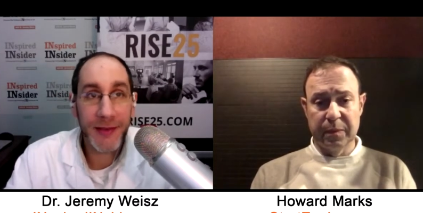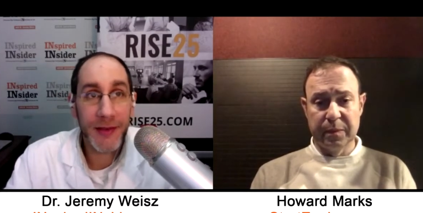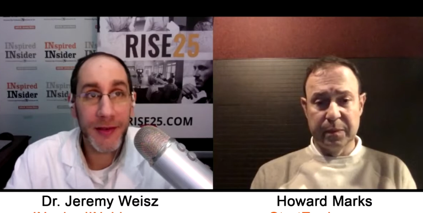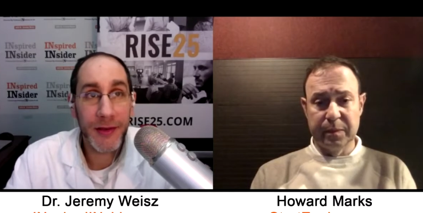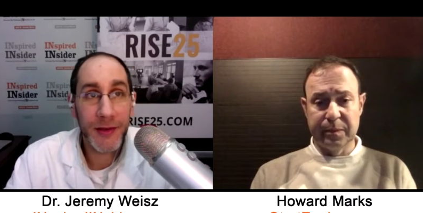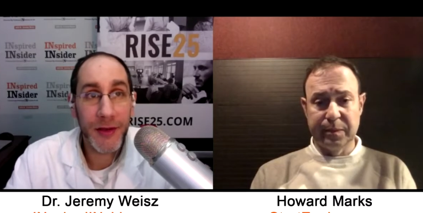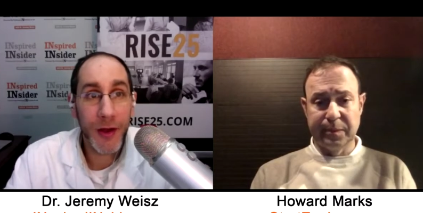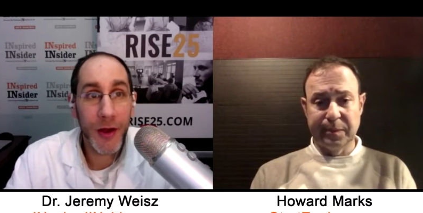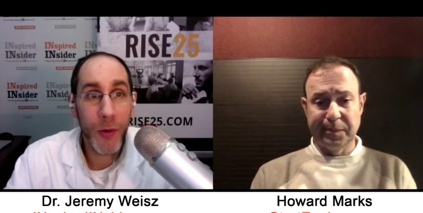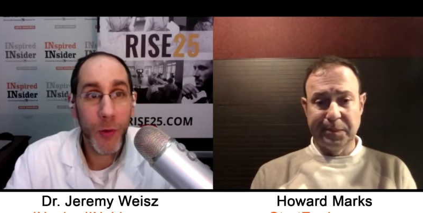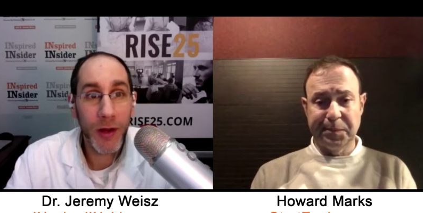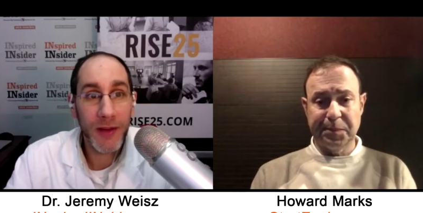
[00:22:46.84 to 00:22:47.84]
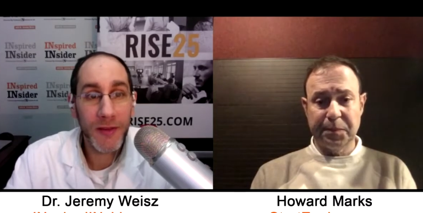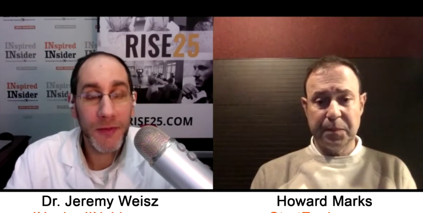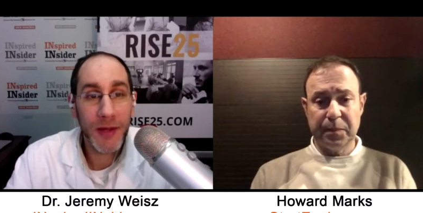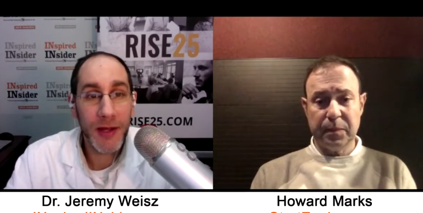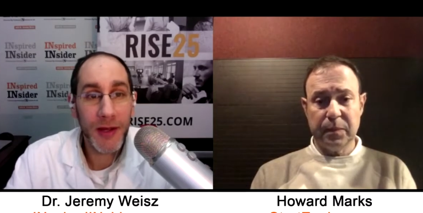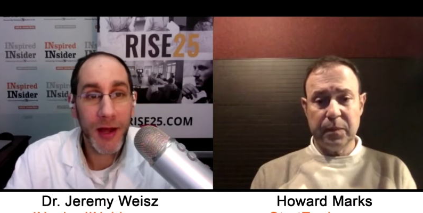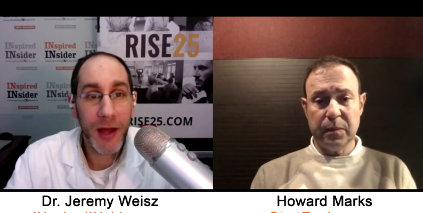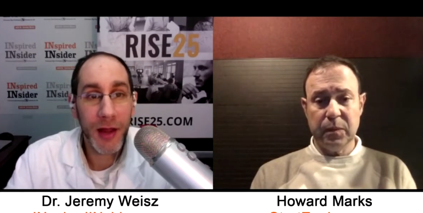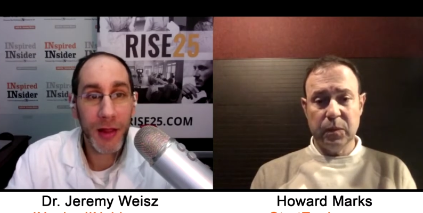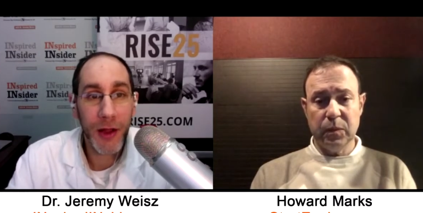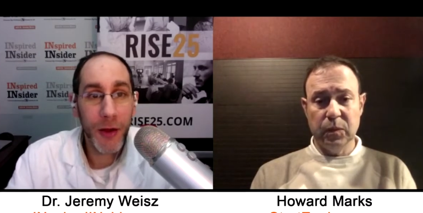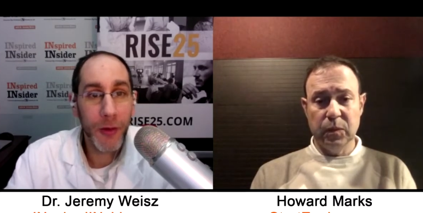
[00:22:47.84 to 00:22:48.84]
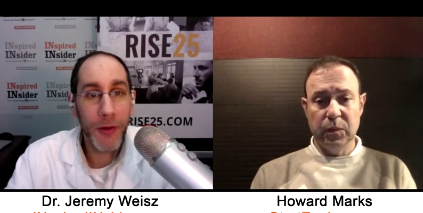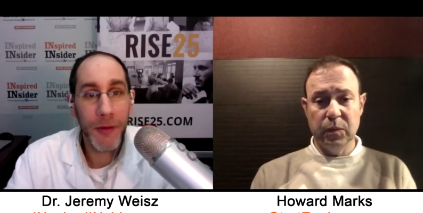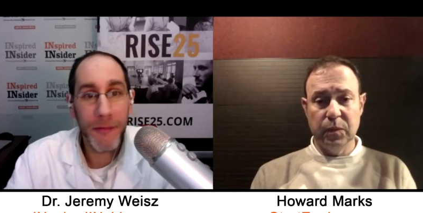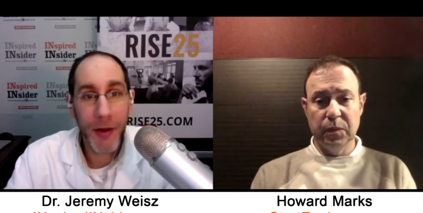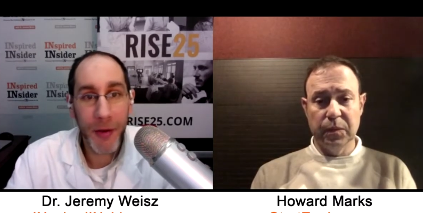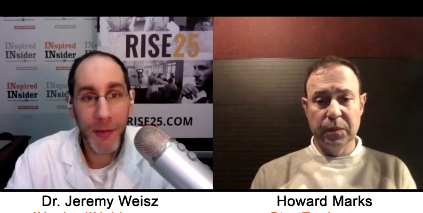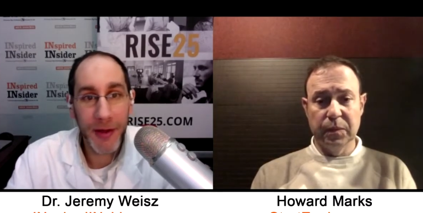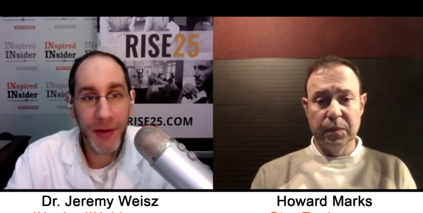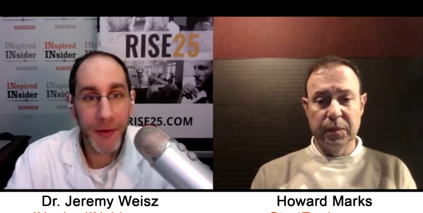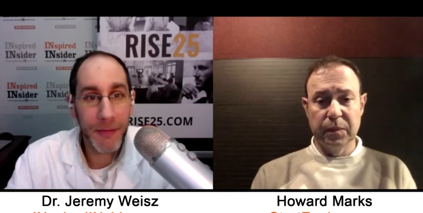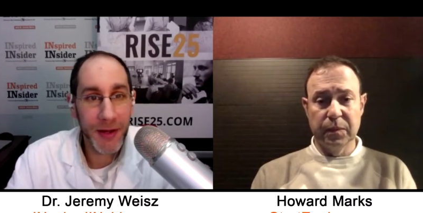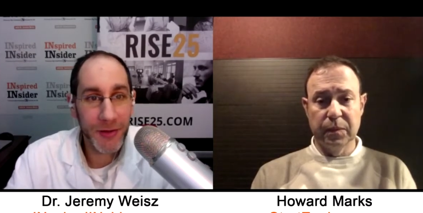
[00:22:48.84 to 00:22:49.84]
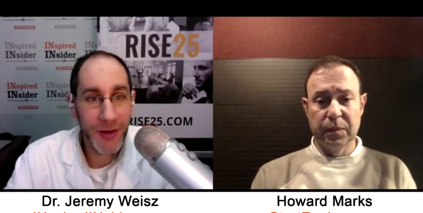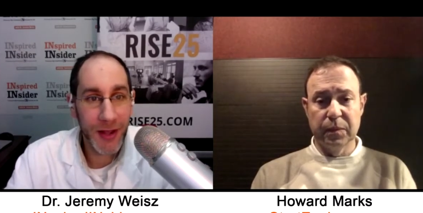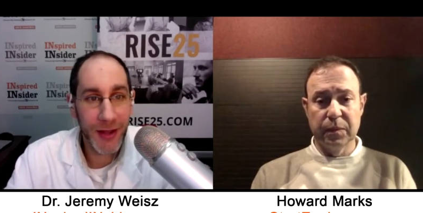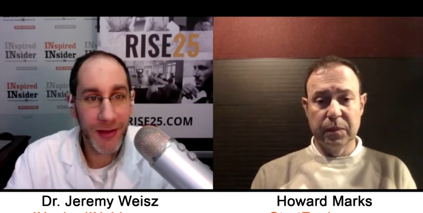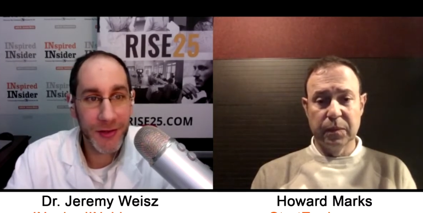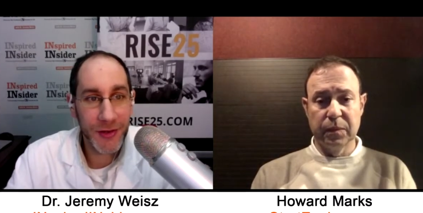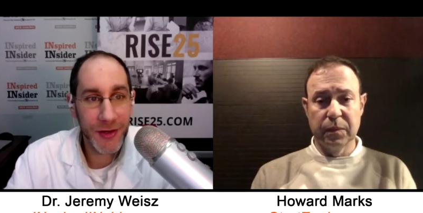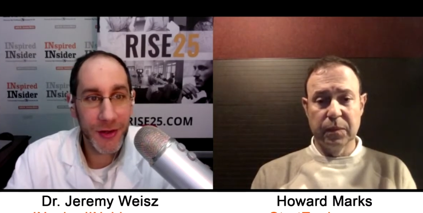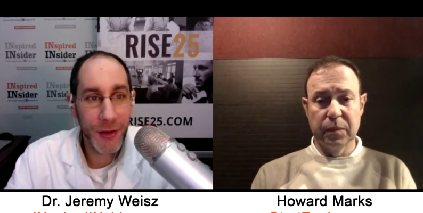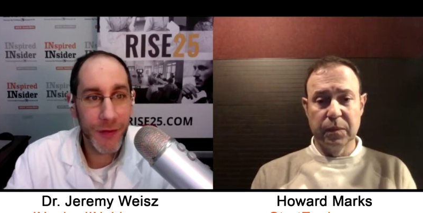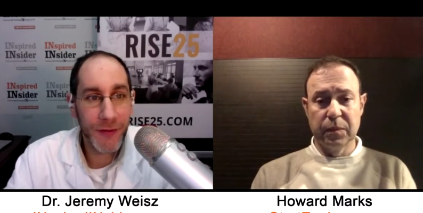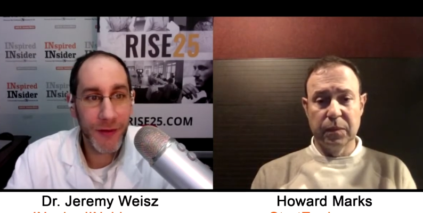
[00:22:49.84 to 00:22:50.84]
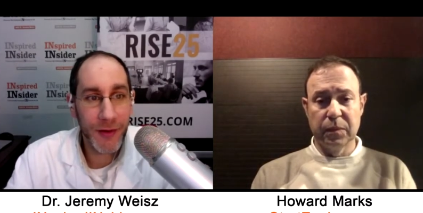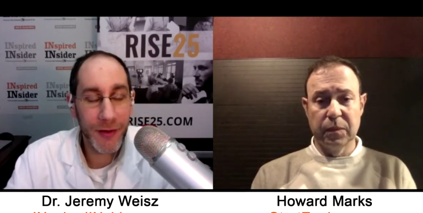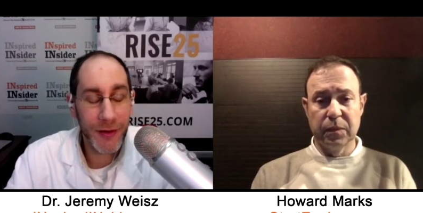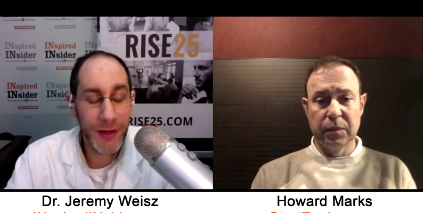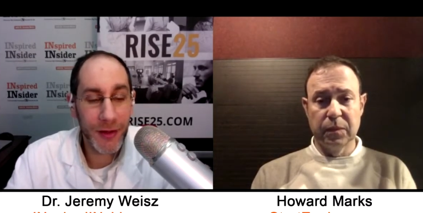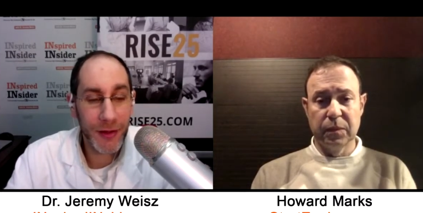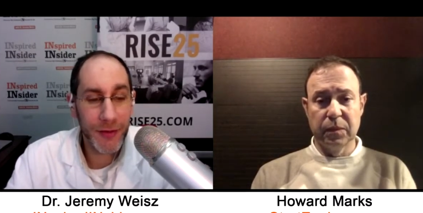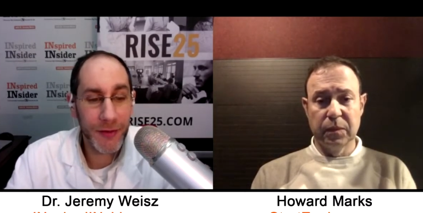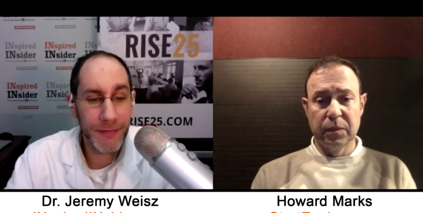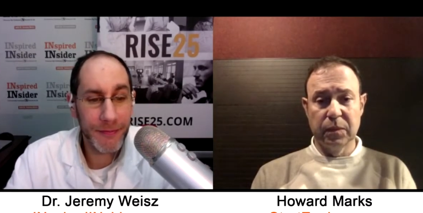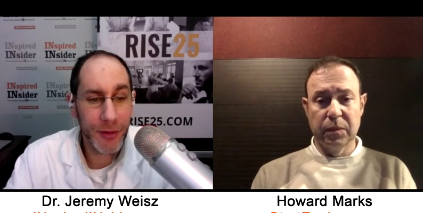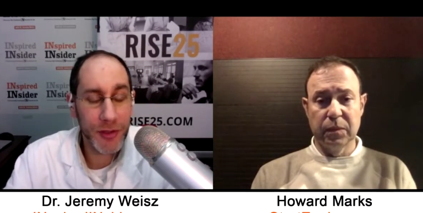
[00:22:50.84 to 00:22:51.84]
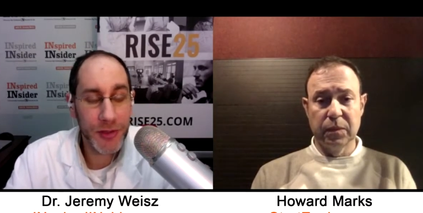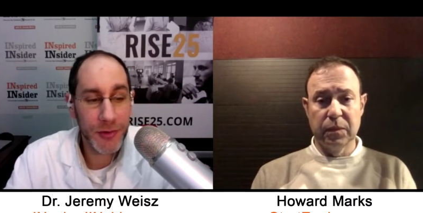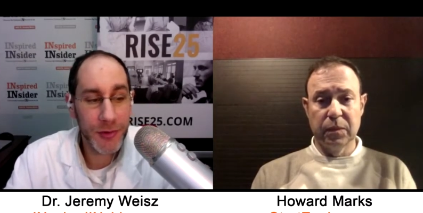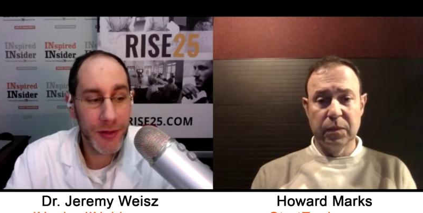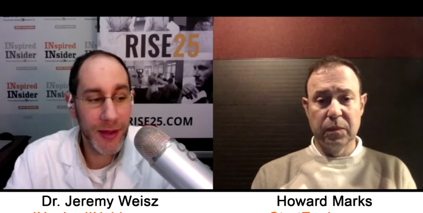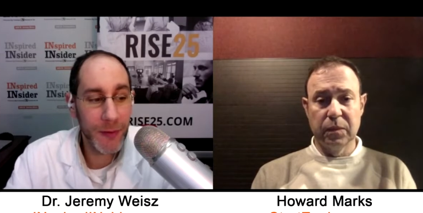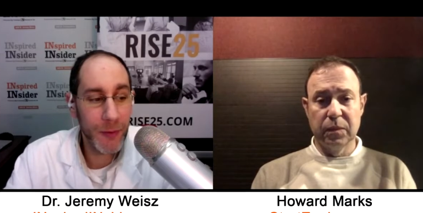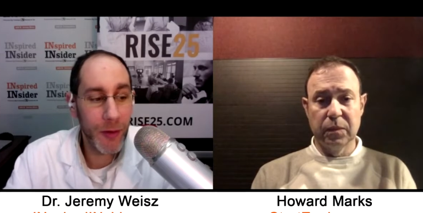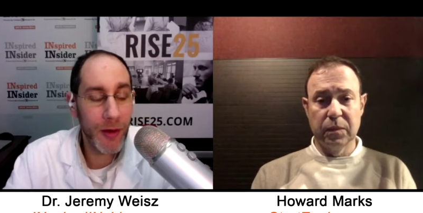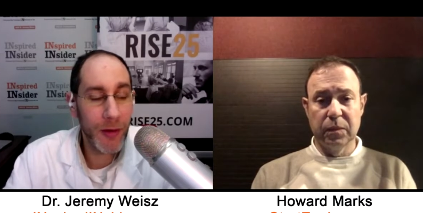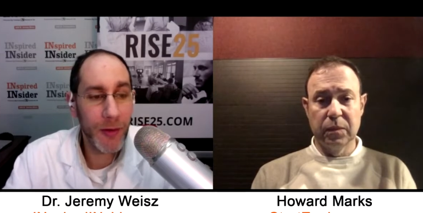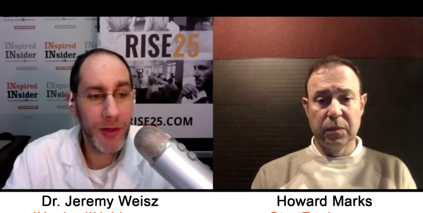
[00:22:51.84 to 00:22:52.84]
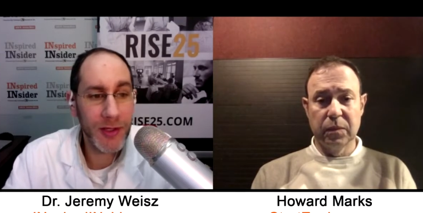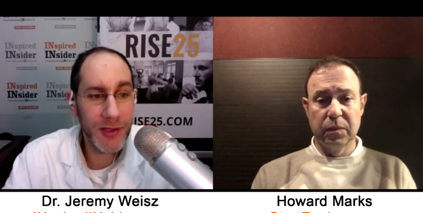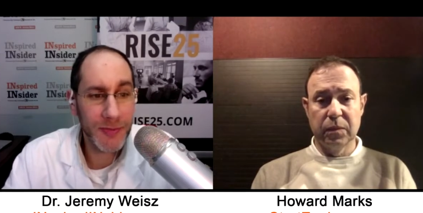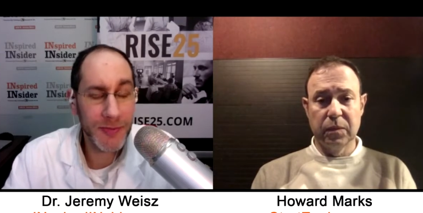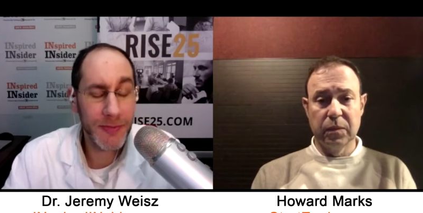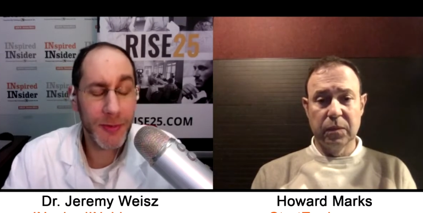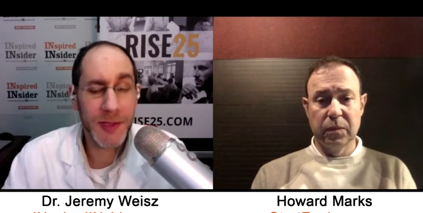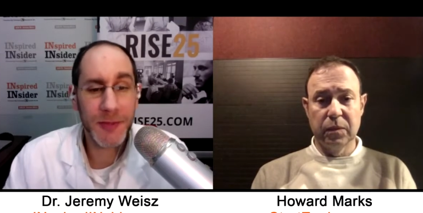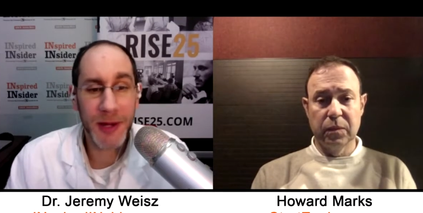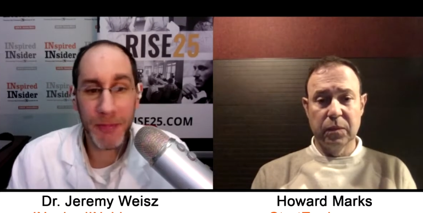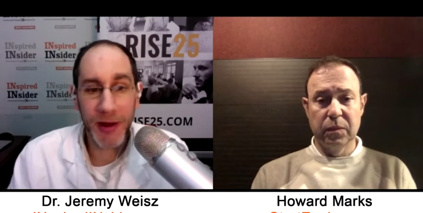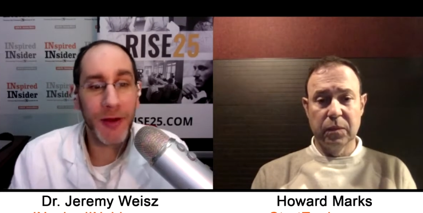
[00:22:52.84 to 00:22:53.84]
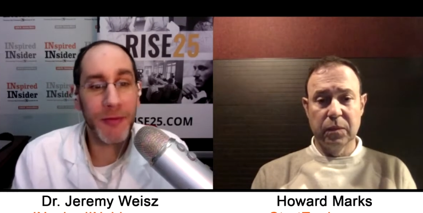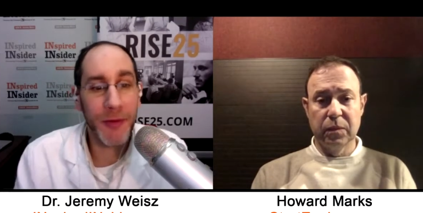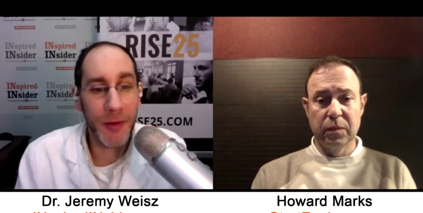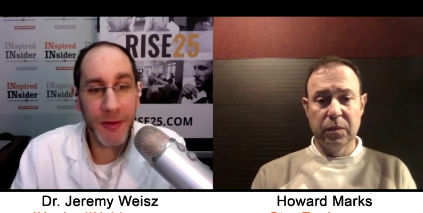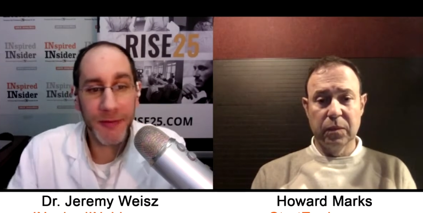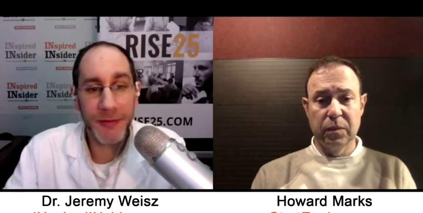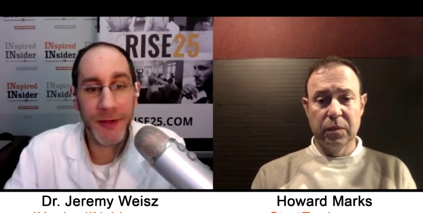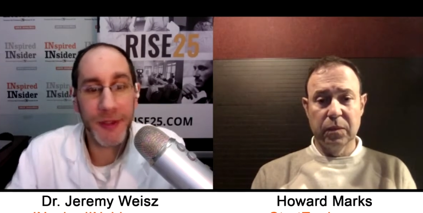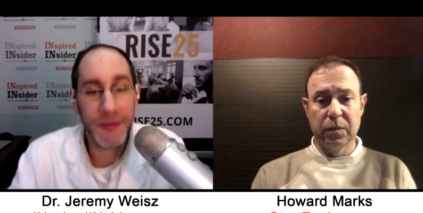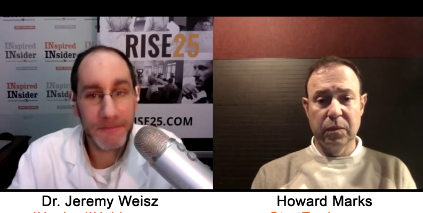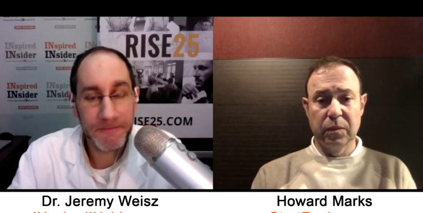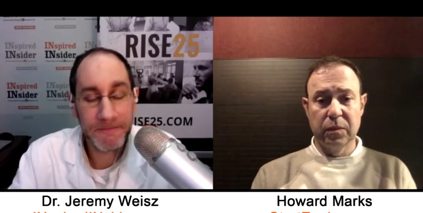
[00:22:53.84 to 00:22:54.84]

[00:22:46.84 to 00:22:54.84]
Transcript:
Speaker 1: to, to know what has been a low moment or big challenge you had to go over, you know, push through, and then what was, what's been a proud moment for you?